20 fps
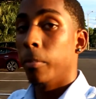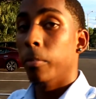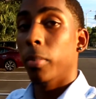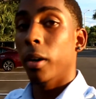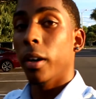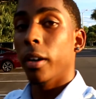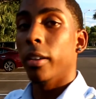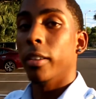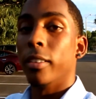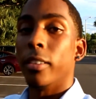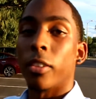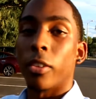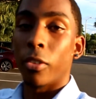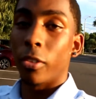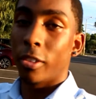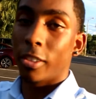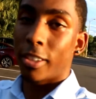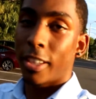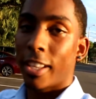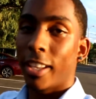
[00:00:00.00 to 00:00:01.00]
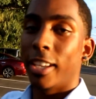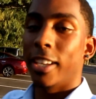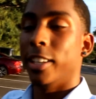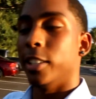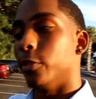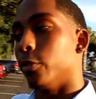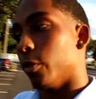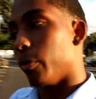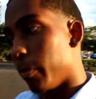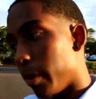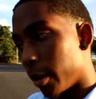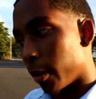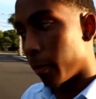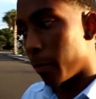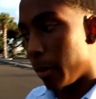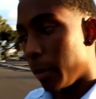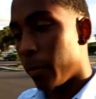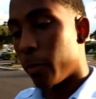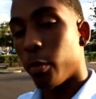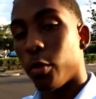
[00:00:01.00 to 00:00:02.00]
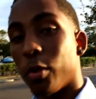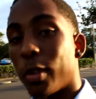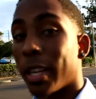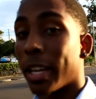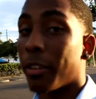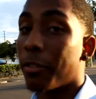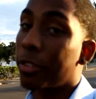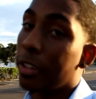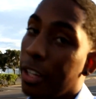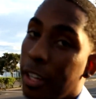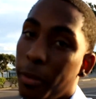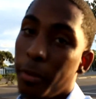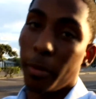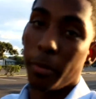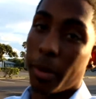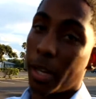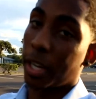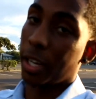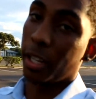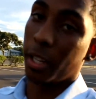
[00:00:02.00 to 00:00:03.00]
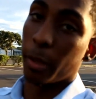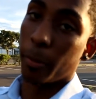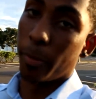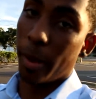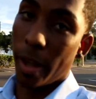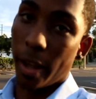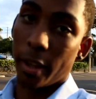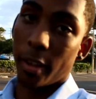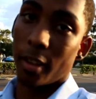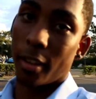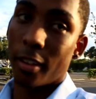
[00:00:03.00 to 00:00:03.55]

But the only thing is for bigger people, you can't fit anybody in the back.